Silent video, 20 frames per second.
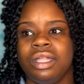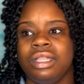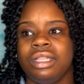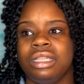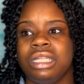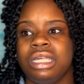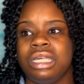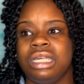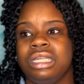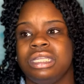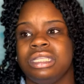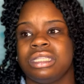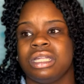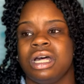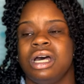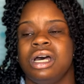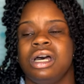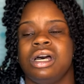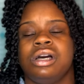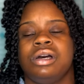these
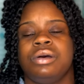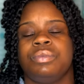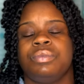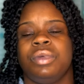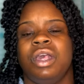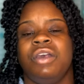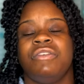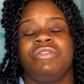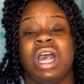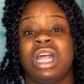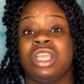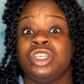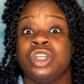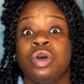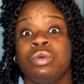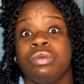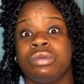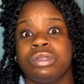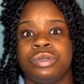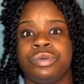um if I
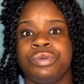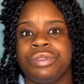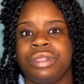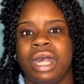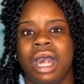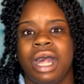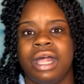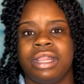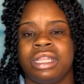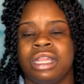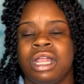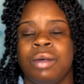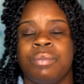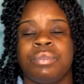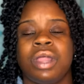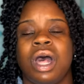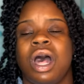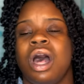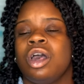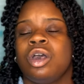don't do that then
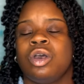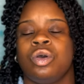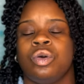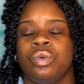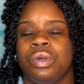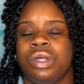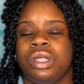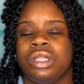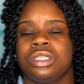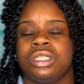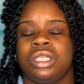I'm not going